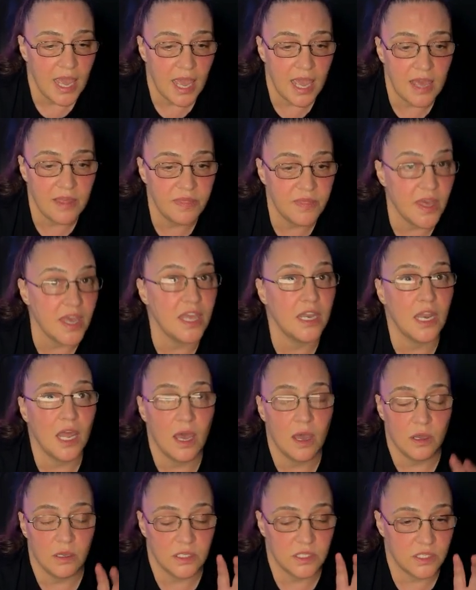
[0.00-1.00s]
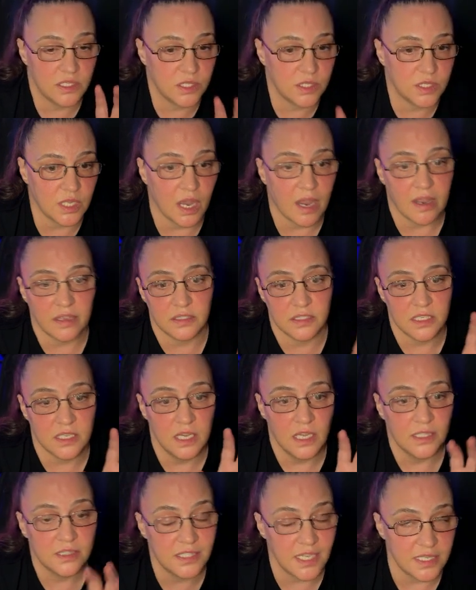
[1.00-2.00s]
and then start
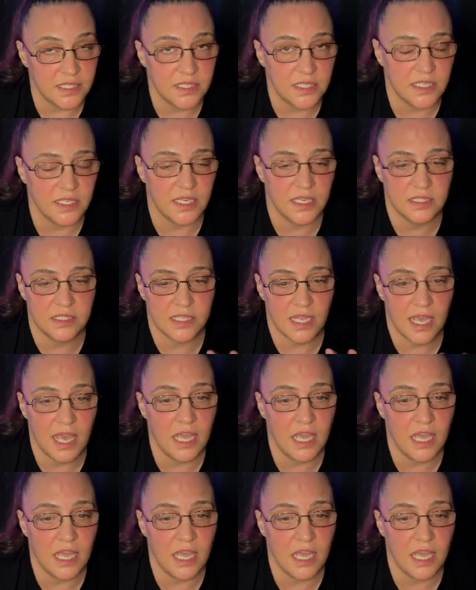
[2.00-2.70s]
testing it